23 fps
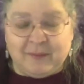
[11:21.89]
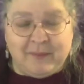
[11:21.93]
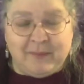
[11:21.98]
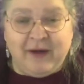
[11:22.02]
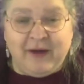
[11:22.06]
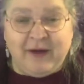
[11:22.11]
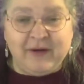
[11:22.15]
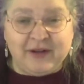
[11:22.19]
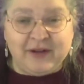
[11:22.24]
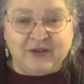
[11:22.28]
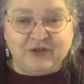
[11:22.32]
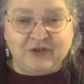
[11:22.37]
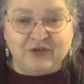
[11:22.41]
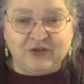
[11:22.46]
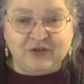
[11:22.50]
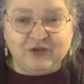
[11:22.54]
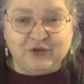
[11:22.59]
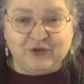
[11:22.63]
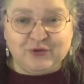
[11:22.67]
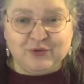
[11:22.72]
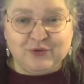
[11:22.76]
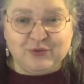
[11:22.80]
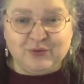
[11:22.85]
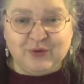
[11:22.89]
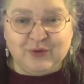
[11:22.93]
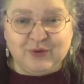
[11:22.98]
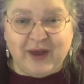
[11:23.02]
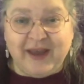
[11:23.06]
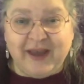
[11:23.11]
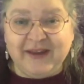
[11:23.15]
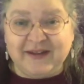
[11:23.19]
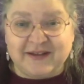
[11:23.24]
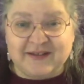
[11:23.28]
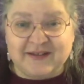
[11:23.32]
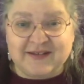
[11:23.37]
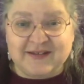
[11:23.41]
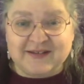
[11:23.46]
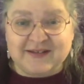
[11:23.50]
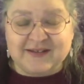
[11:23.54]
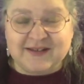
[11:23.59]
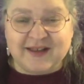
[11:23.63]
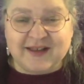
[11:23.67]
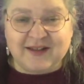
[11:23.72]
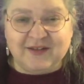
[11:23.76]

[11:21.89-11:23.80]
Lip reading: marriage to Hades.